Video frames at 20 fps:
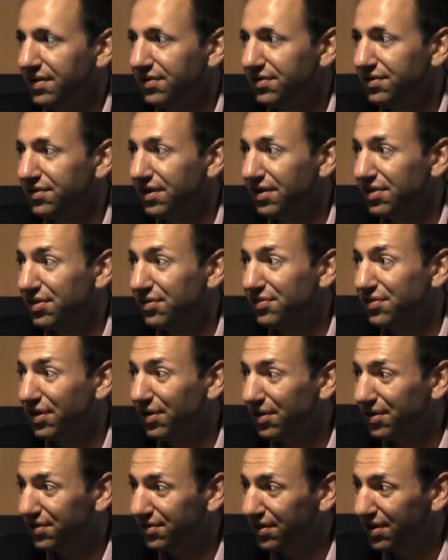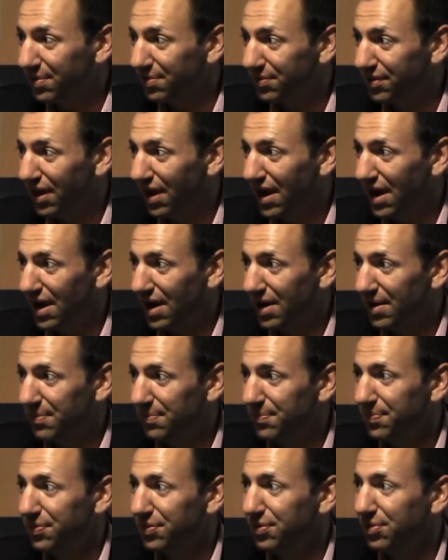This is at the very same
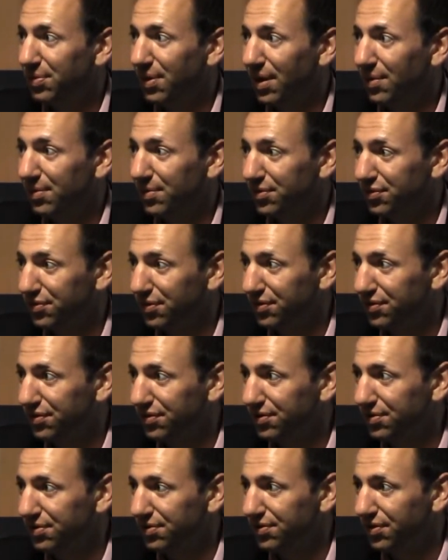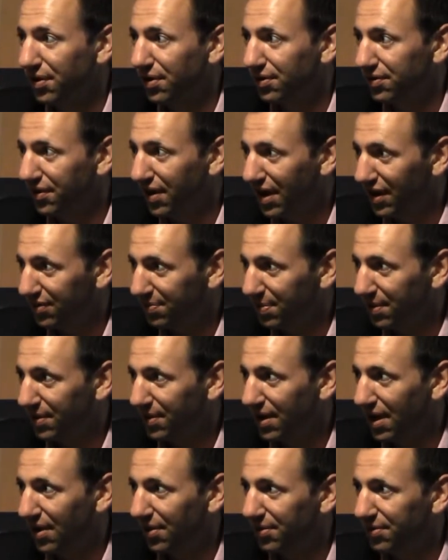time the Obama administration used our
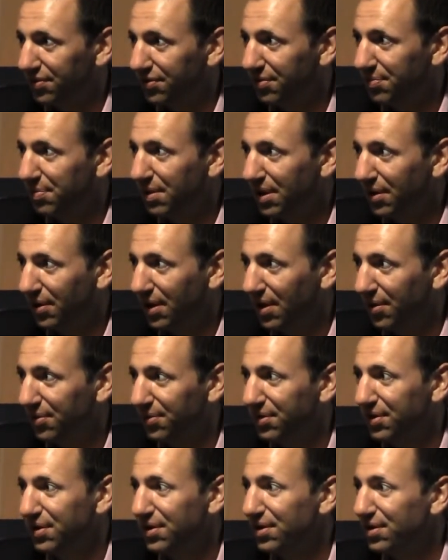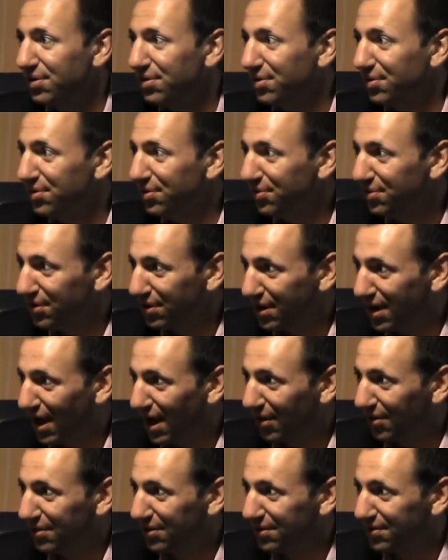taxpayer dollars to bail out their union
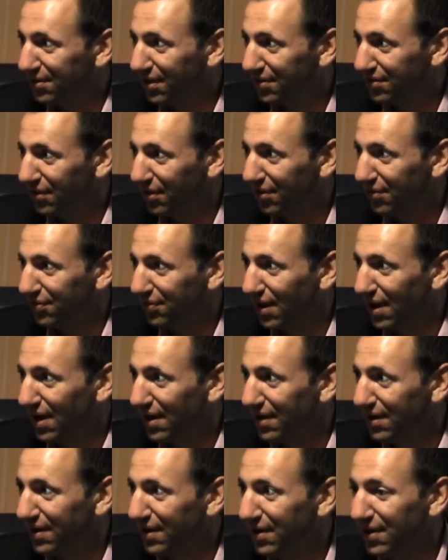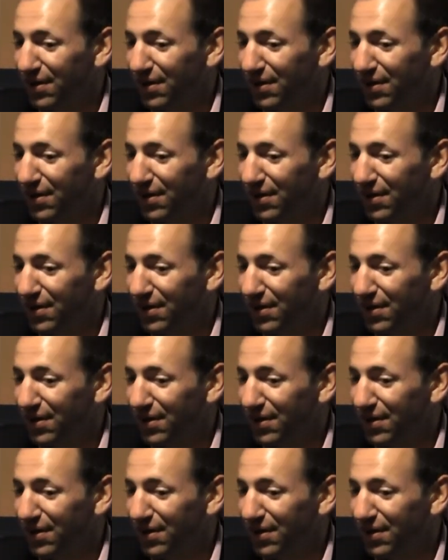colleagues at Delphi.